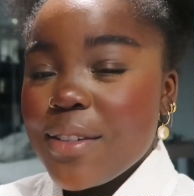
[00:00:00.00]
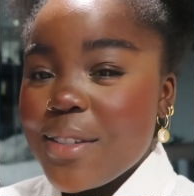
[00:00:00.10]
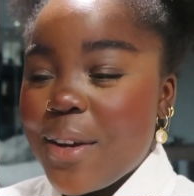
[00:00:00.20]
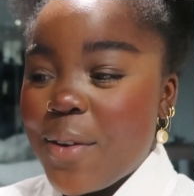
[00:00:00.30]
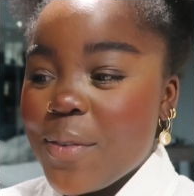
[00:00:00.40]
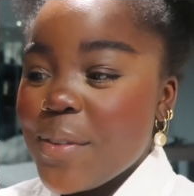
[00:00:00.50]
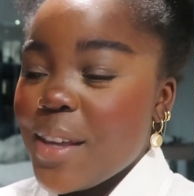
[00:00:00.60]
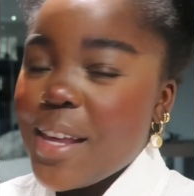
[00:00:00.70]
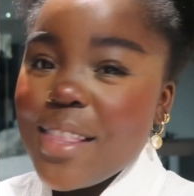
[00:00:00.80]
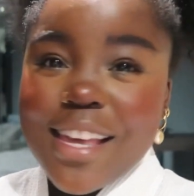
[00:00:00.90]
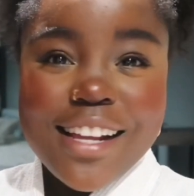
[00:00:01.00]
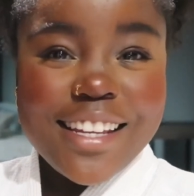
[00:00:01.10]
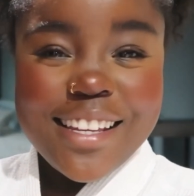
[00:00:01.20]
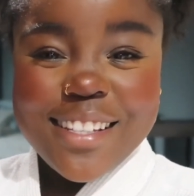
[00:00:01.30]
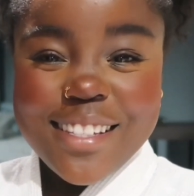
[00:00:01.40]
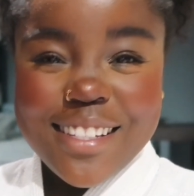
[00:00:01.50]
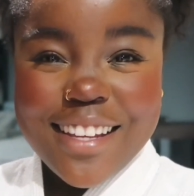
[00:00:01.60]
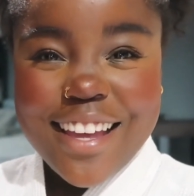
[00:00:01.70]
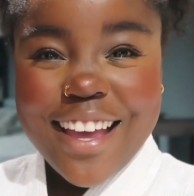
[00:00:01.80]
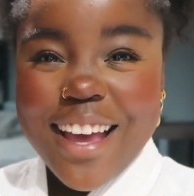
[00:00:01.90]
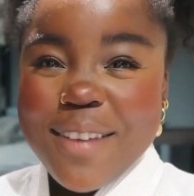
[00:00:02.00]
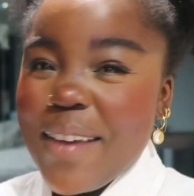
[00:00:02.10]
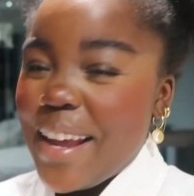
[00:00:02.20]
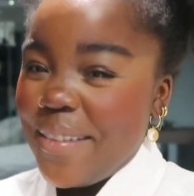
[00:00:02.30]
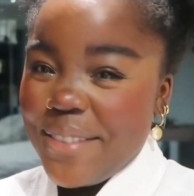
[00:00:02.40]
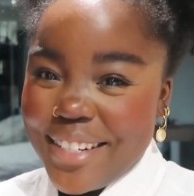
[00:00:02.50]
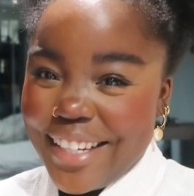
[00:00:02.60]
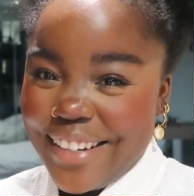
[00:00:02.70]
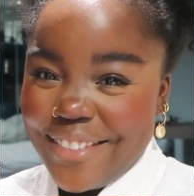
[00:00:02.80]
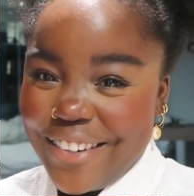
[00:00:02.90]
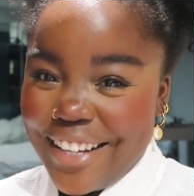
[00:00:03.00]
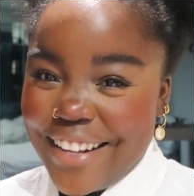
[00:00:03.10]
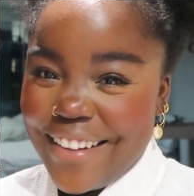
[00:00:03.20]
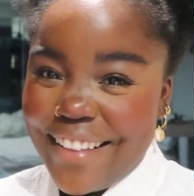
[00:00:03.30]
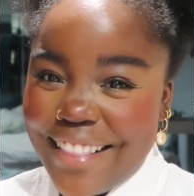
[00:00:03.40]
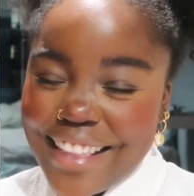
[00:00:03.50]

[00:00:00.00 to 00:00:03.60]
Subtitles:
So that is a makeup routine for you.